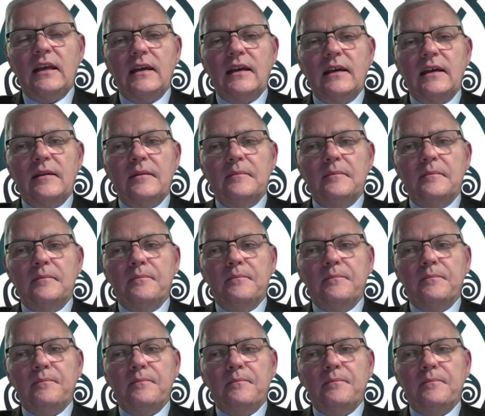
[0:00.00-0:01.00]
Um,
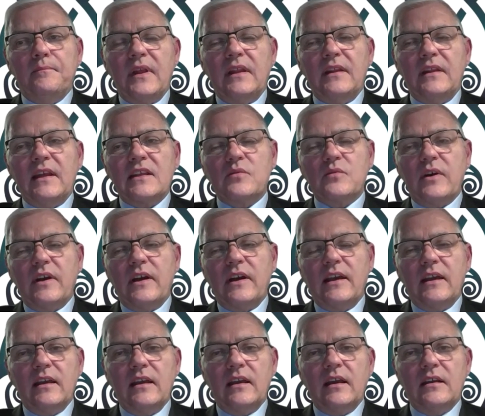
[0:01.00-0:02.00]
and that's
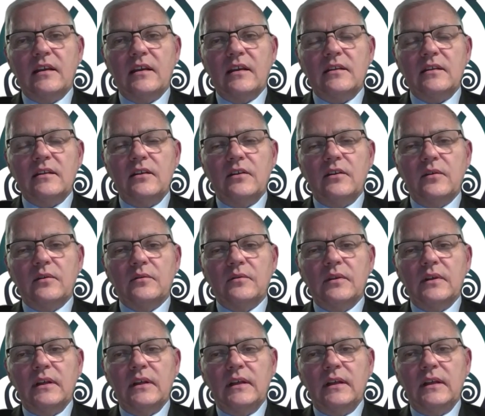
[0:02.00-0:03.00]
why uh, you know
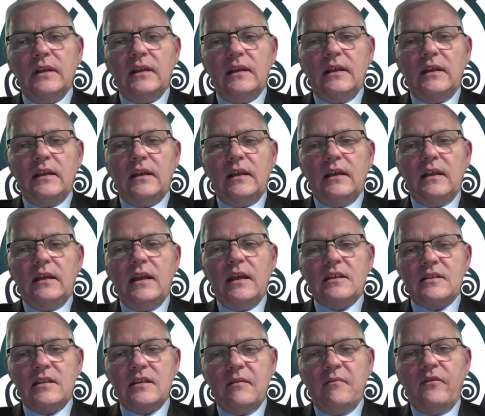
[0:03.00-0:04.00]

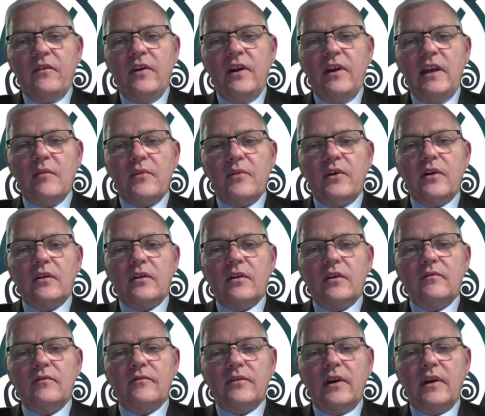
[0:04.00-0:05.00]
it's really
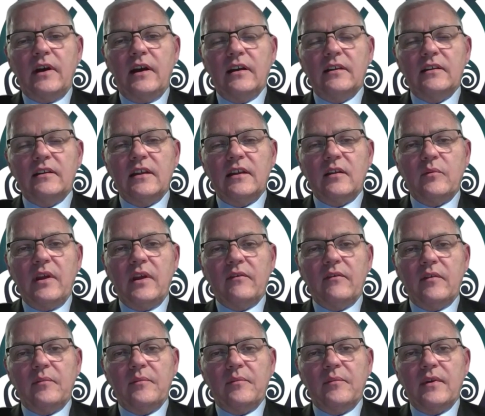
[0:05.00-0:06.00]
important for Ireland that we have
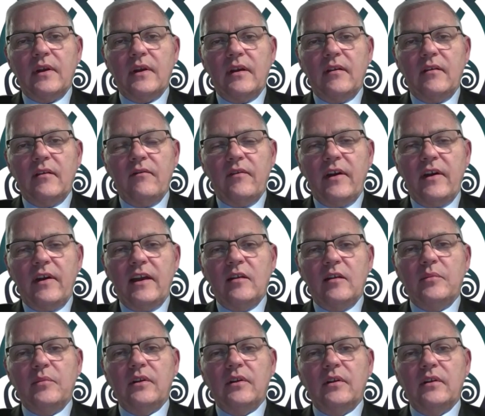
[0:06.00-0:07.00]
a, a
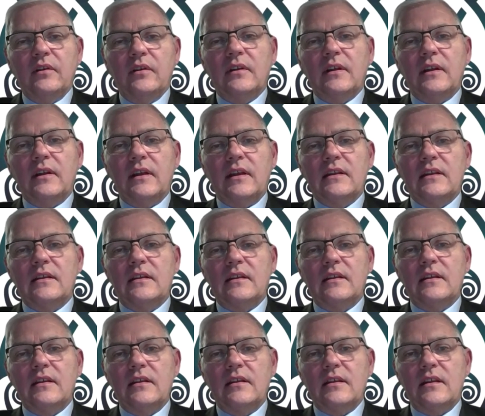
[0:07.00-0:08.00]
viable, uh,
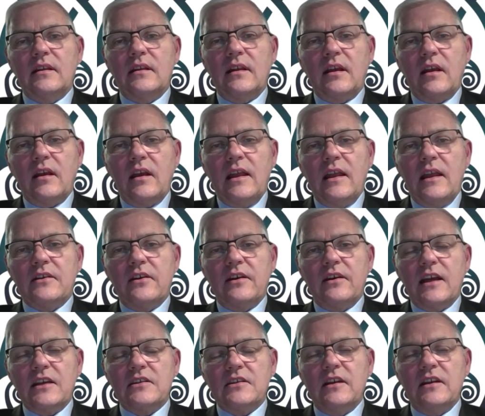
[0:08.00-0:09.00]

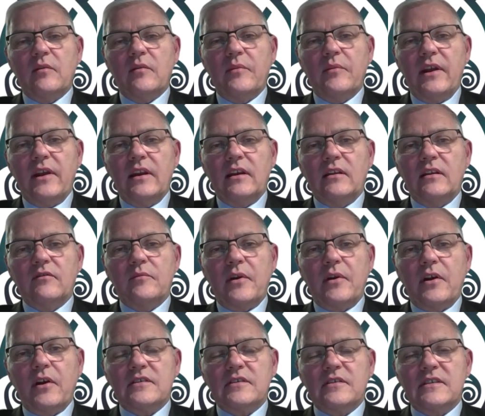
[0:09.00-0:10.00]
internationally competitive
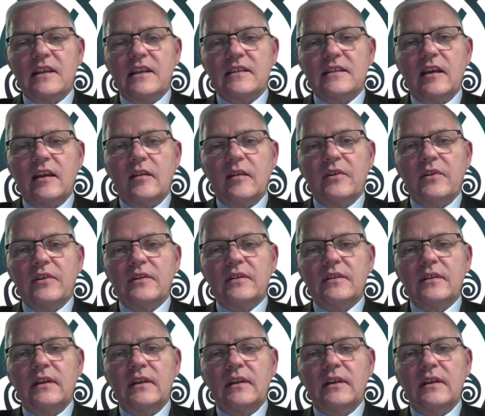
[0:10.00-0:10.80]
processing segment.